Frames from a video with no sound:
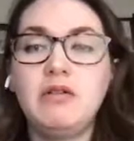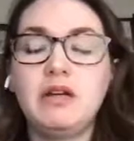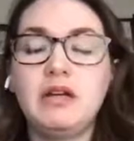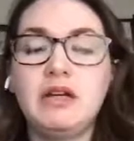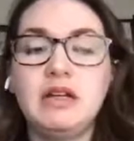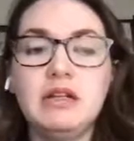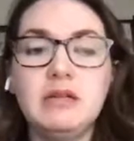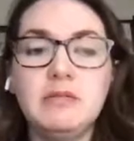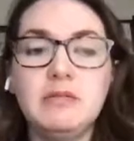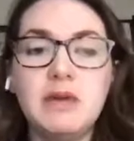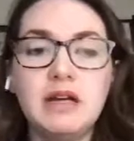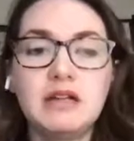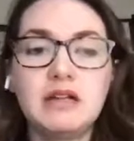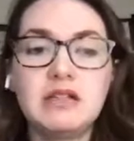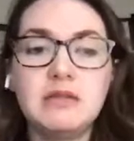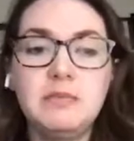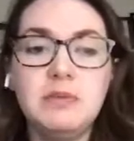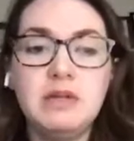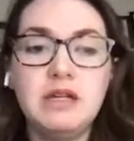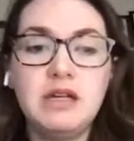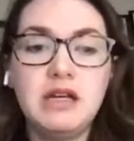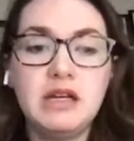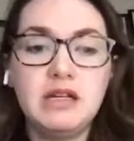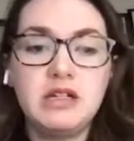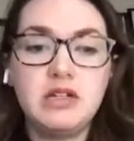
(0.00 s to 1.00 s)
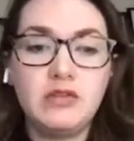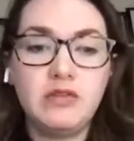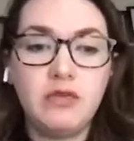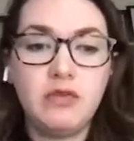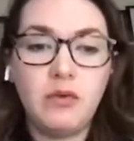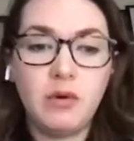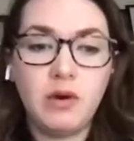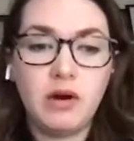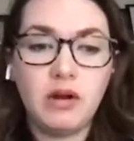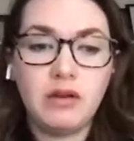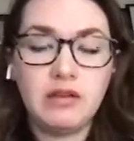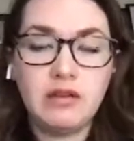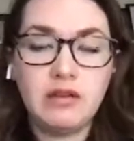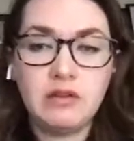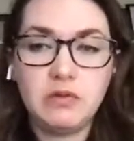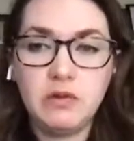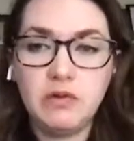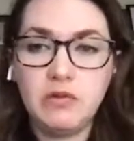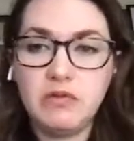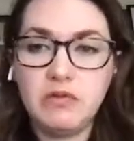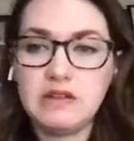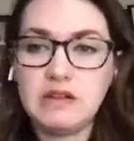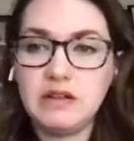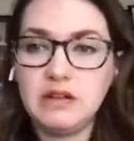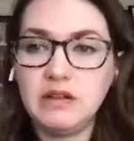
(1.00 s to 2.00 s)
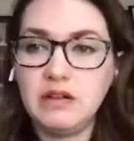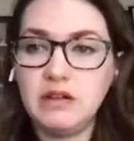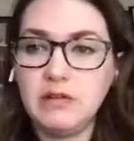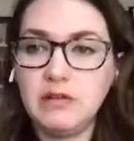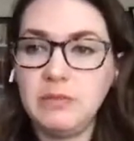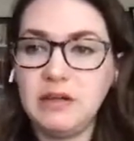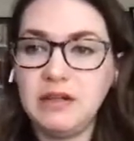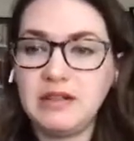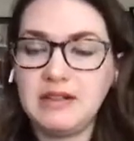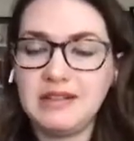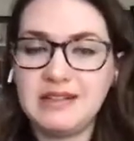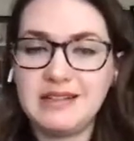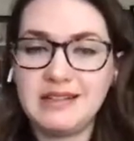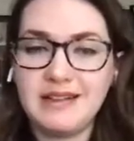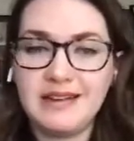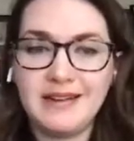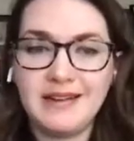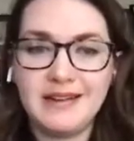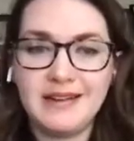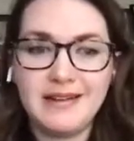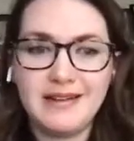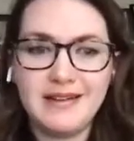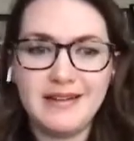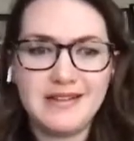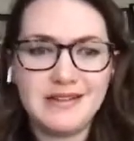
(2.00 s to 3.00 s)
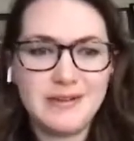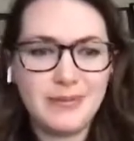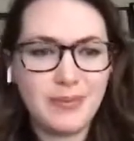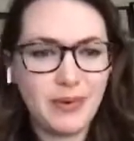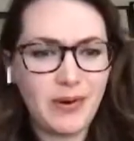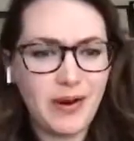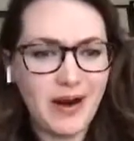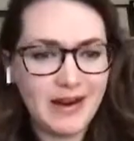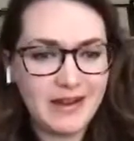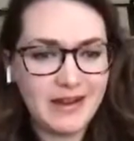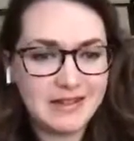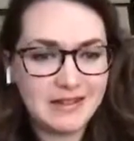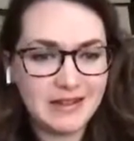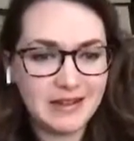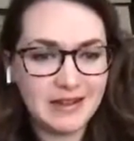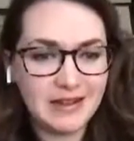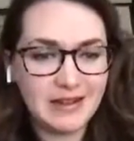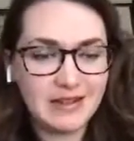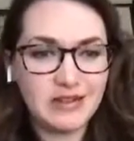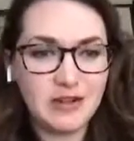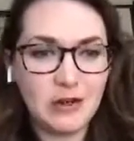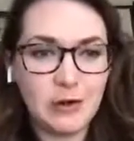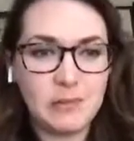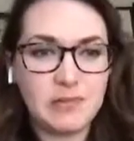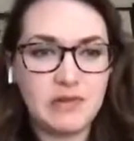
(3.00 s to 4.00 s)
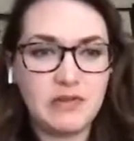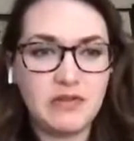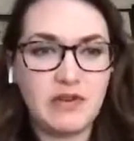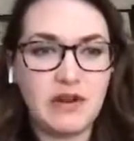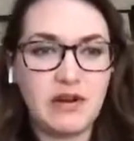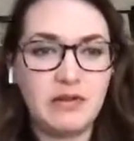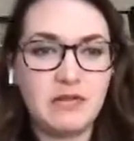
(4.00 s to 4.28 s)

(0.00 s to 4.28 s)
Now, getting back to pH4, this one was a little bit surprising in